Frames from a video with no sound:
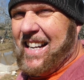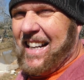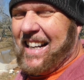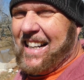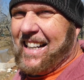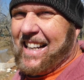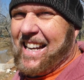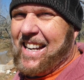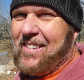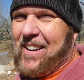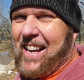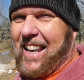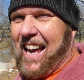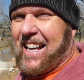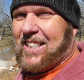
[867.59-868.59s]
Uh,
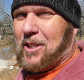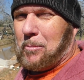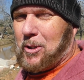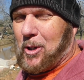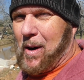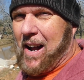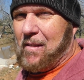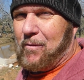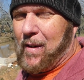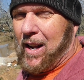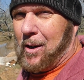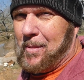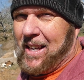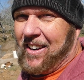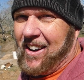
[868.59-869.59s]
anyway, like, subscribe,
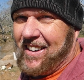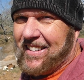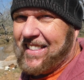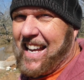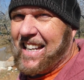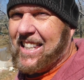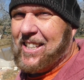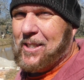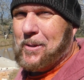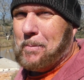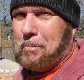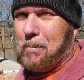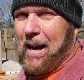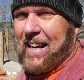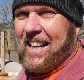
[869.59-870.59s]
follow me along. Thank you.
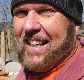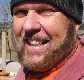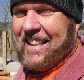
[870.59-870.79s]
Bye.